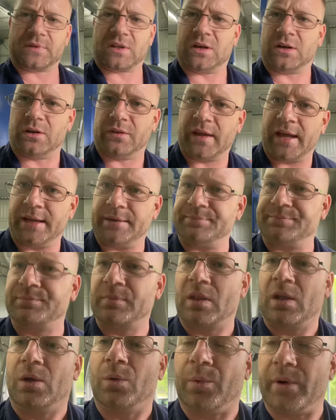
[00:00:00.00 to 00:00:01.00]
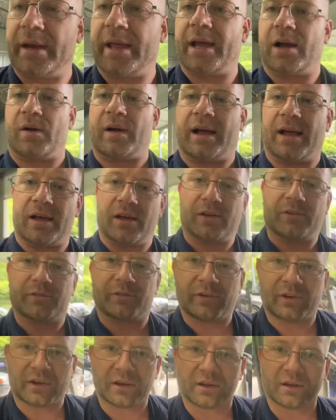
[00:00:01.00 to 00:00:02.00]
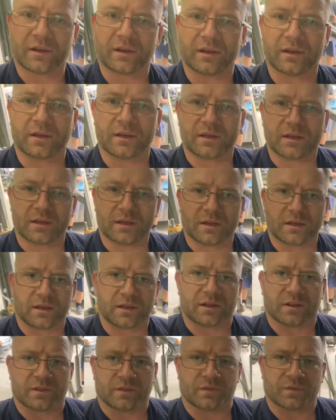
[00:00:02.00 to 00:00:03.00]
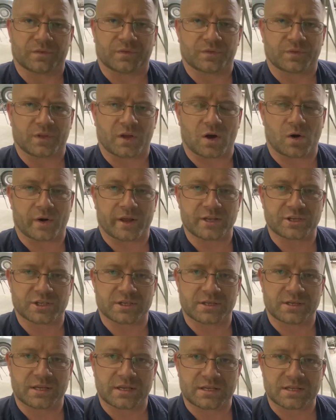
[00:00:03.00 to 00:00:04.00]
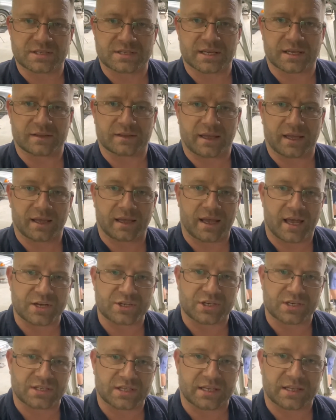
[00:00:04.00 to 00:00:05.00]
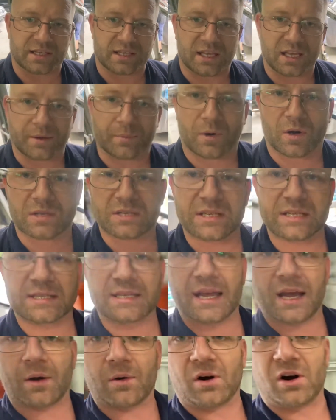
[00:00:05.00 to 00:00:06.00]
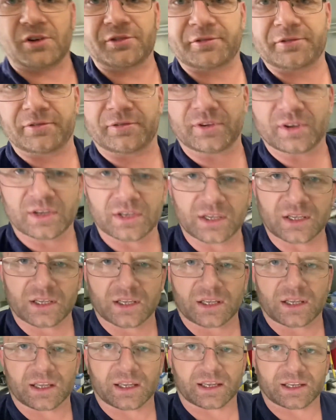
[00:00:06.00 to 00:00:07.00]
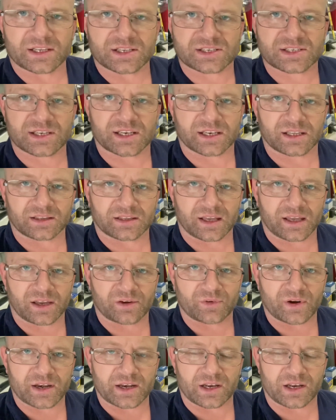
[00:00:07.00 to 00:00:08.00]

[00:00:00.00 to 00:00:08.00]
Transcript: on that, we now have the old engine sitting there. As you can see, the gearbox is now off. It is sitting there, ready to